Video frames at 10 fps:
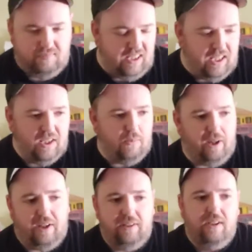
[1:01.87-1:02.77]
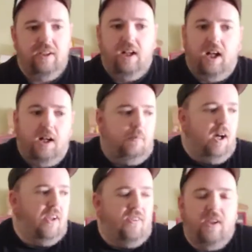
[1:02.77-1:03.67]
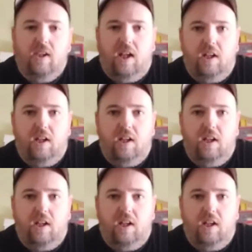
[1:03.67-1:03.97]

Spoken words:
Either way, I see a lot of